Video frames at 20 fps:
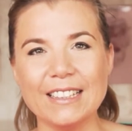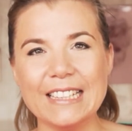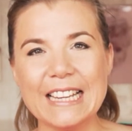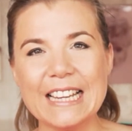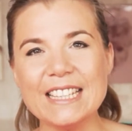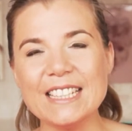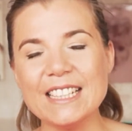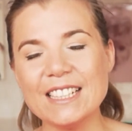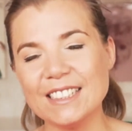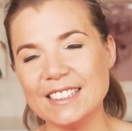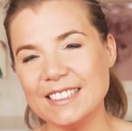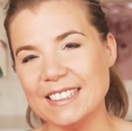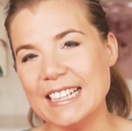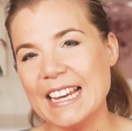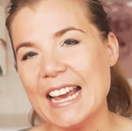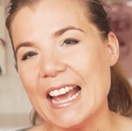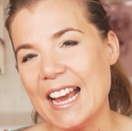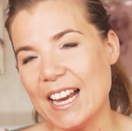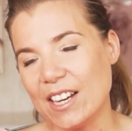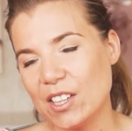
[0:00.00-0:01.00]
Then there's
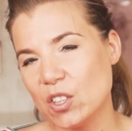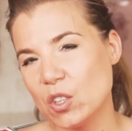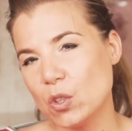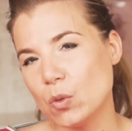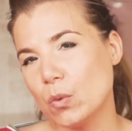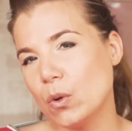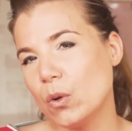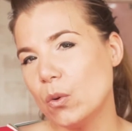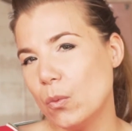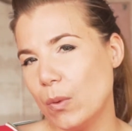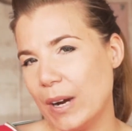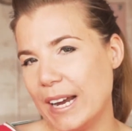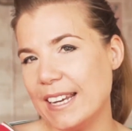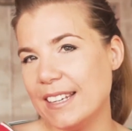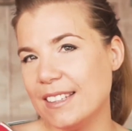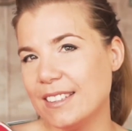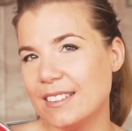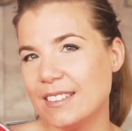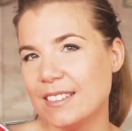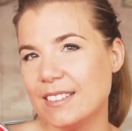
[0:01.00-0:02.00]
the actual
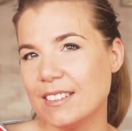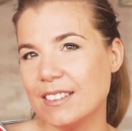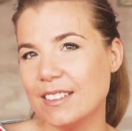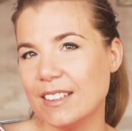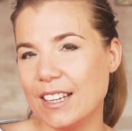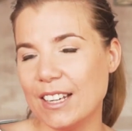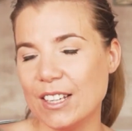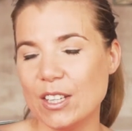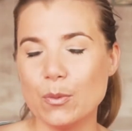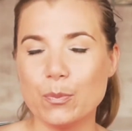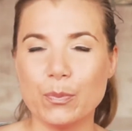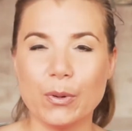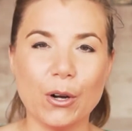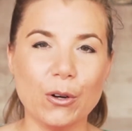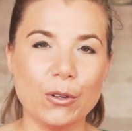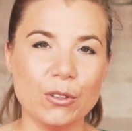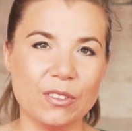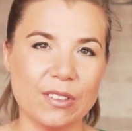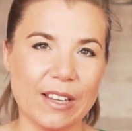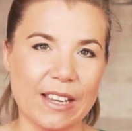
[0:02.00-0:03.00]
waste in the
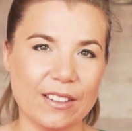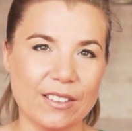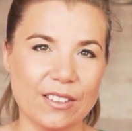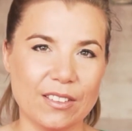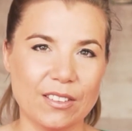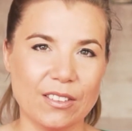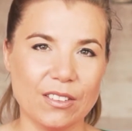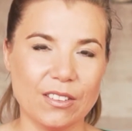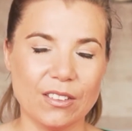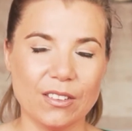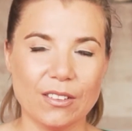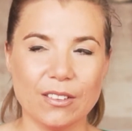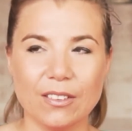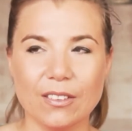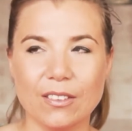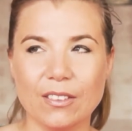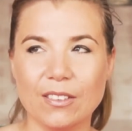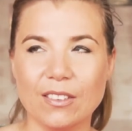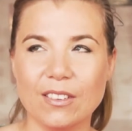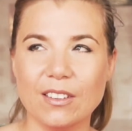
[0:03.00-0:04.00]
process.
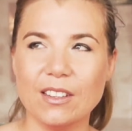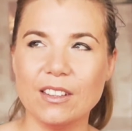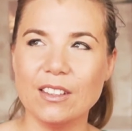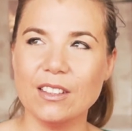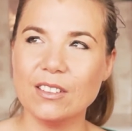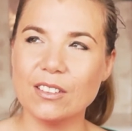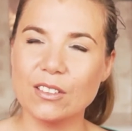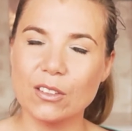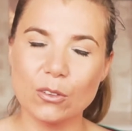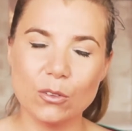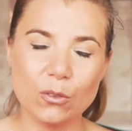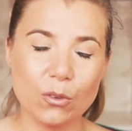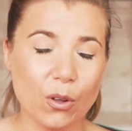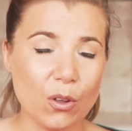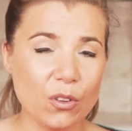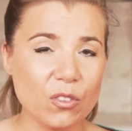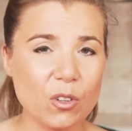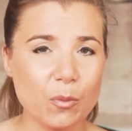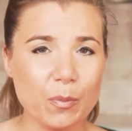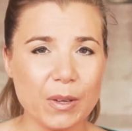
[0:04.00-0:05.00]
These could
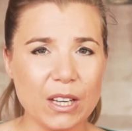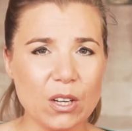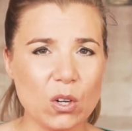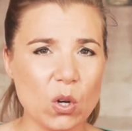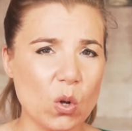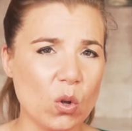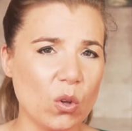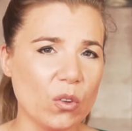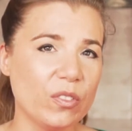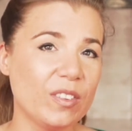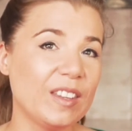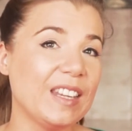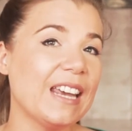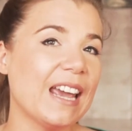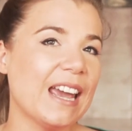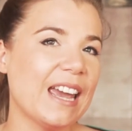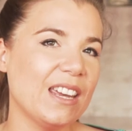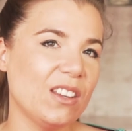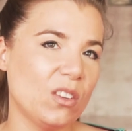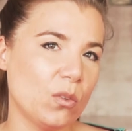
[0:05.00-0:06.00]
also be called
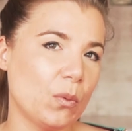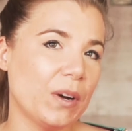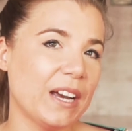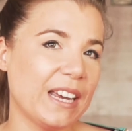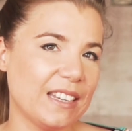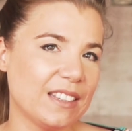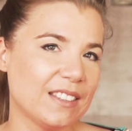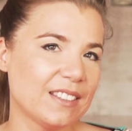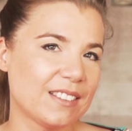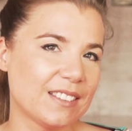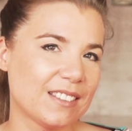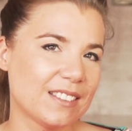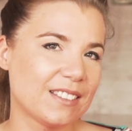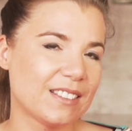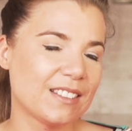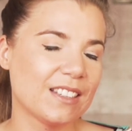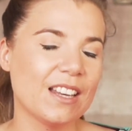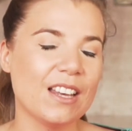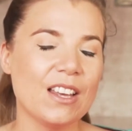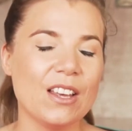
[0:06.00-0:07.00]
the 8
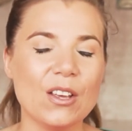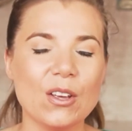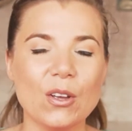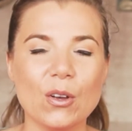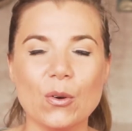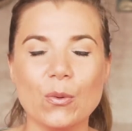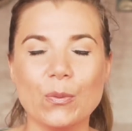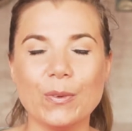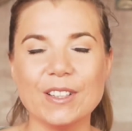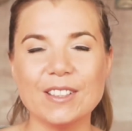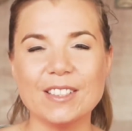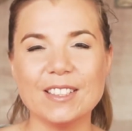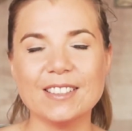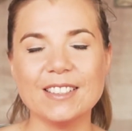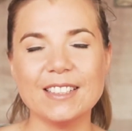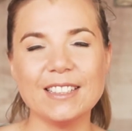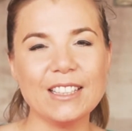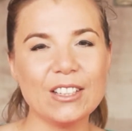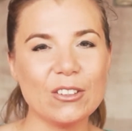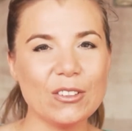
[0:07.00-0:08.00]
wastes, which
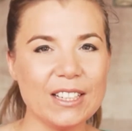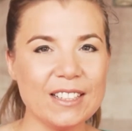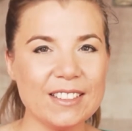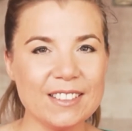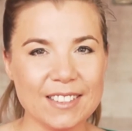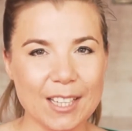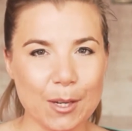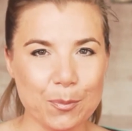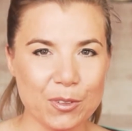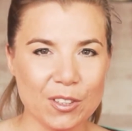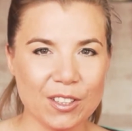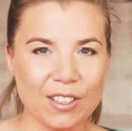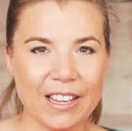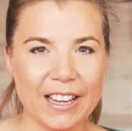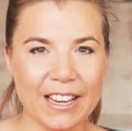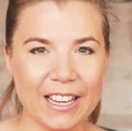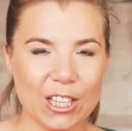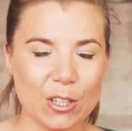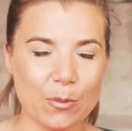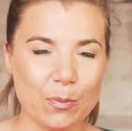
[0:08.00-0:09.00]
is a little
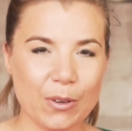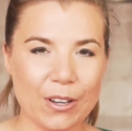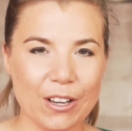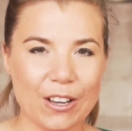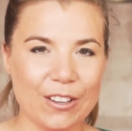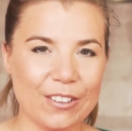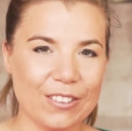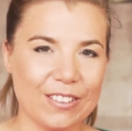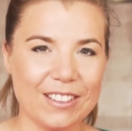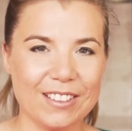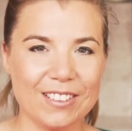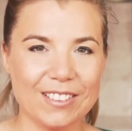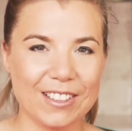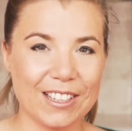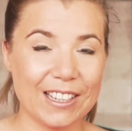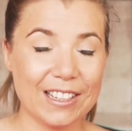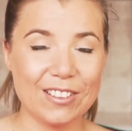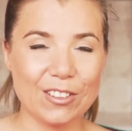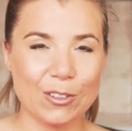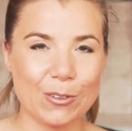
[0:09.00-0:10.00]
Inception-like, but
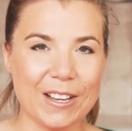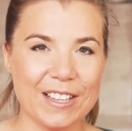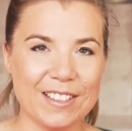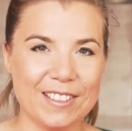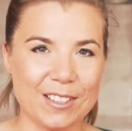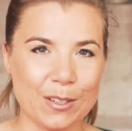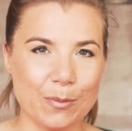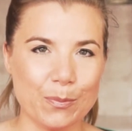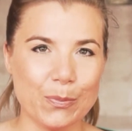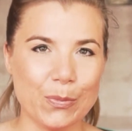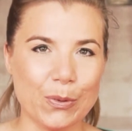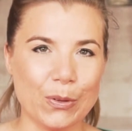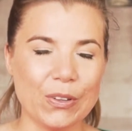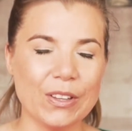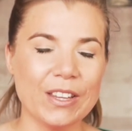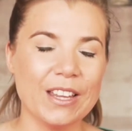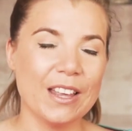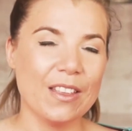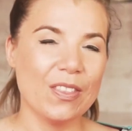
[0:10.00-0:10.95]
it's quite simple.